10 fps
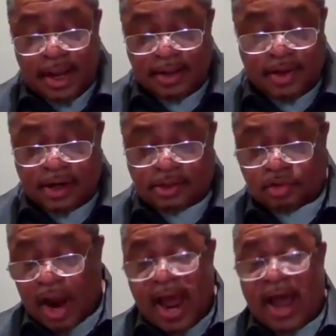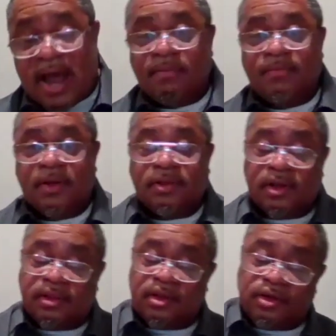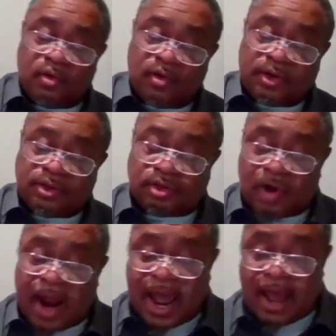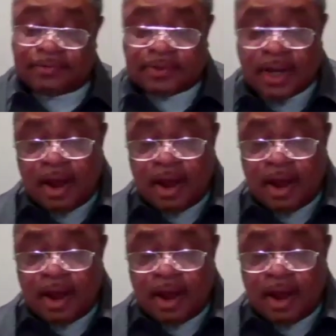and their tribe, the daughter's tribe